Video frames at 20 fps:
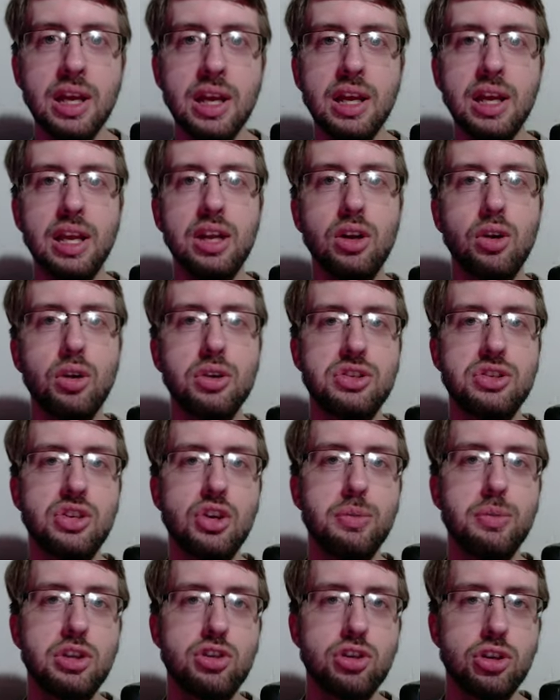And also,
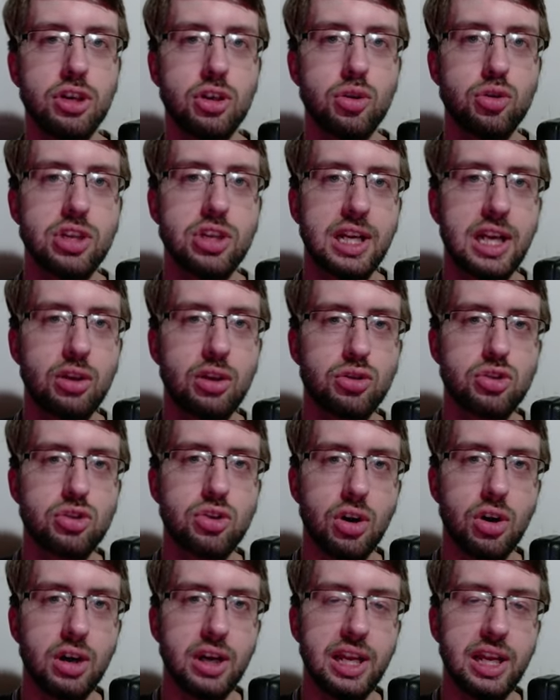be sure to go check out
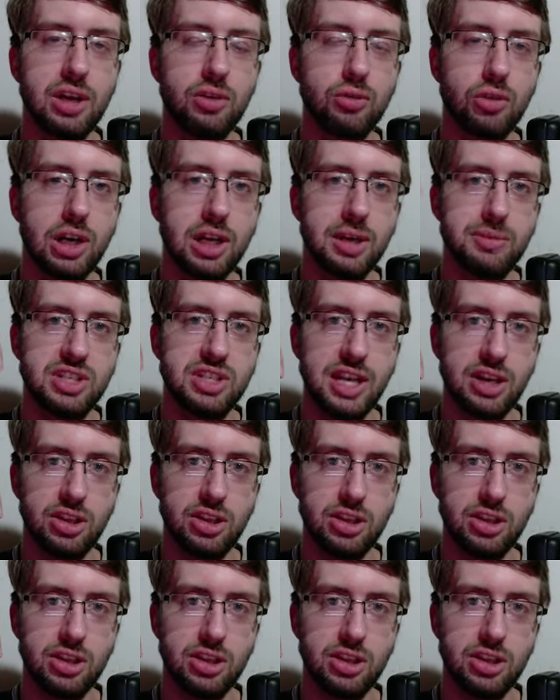Dar and Rymms down in the